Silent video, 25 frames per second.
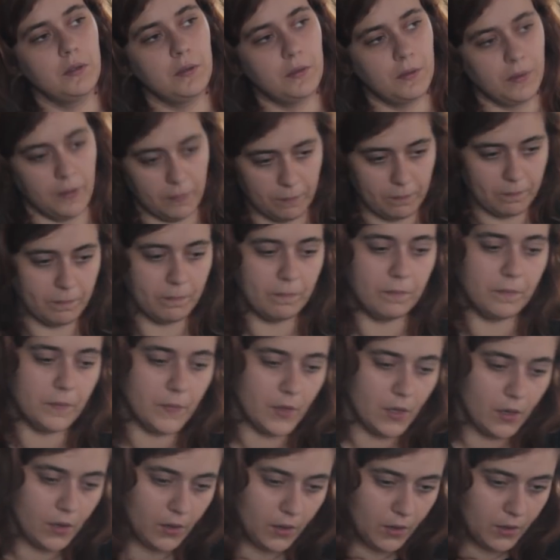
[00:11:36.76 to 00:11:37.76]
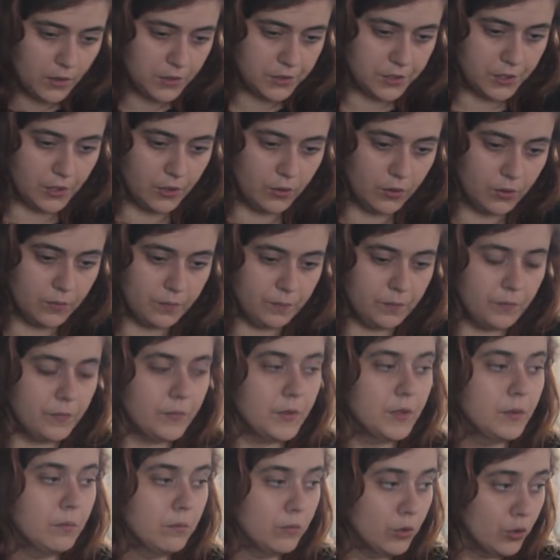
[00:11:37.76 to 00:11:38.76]
Yeah. So
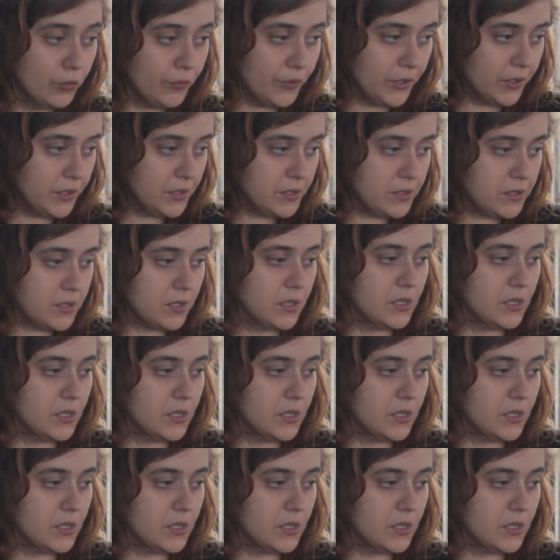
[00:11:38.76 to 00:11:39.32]
movies